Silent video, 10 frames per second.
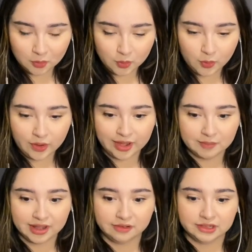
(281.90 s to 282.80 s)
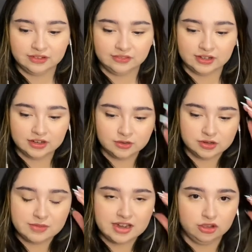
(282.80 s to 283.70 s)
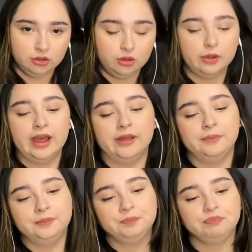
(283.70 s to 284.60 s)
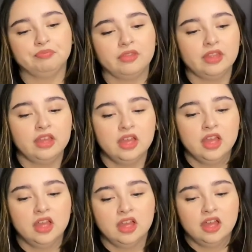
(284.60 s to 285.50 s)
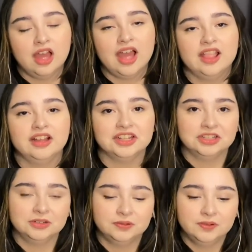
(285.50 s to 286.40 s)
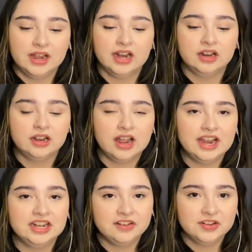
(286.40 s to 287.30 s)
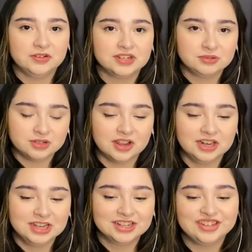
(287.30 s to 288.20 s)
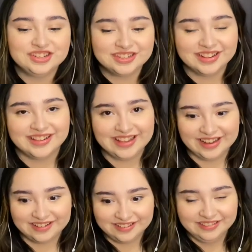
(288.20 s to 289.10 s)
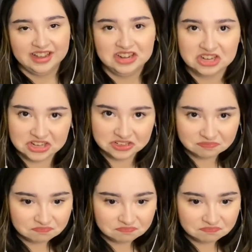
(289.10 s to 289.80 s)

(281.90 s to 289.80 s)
Who am I? What the fuck? Where's my Delulu at? I liked it though, and I didn't even notice it was all in English till, like, the ending.